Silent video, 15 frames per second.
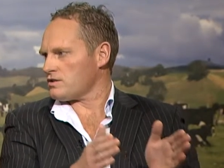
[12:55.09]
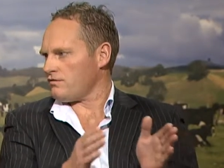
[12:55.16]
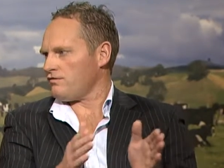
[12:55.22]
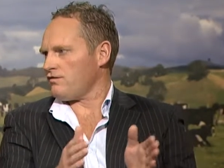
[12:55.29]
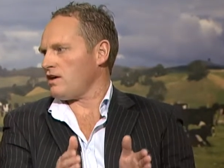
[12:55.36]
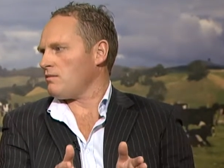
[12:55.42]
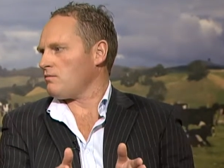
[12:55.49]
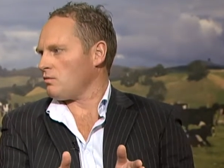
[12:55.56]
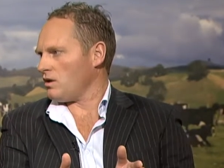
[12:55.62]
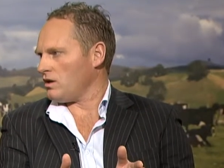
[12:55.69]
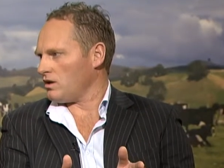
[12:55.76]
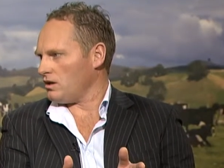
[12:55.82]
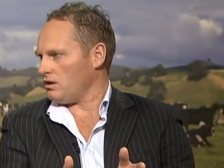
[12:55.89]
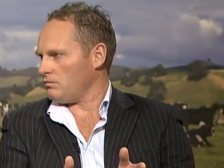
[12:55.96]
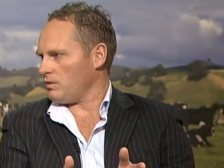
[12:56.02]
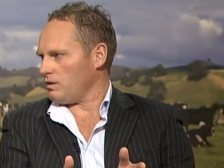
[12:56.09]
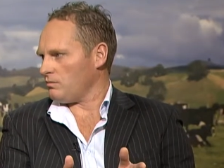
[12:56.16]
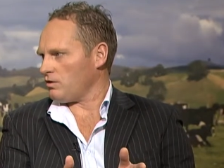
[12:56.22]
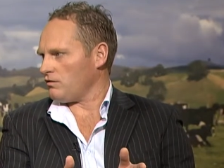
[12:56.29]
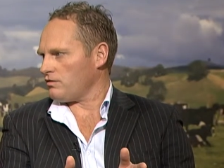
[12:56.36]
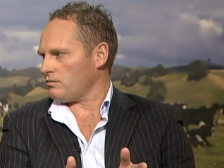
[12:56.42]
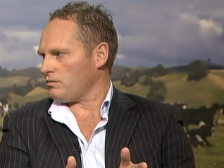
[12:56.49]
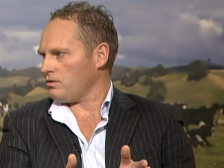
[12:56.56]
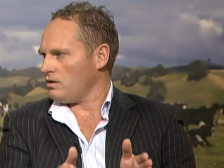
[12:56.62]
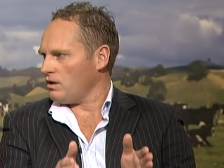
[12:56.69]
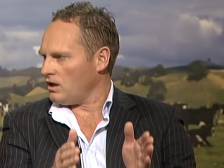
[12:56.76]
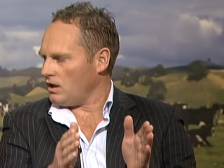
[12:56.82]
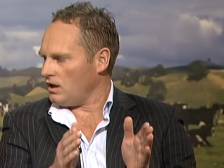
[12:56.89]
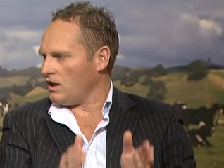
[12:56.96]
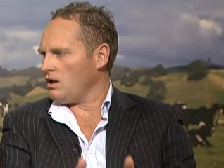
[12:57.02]
the farmer won't be profitable,
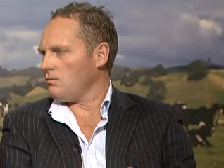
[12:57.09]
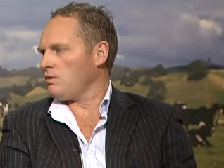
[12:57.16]
and he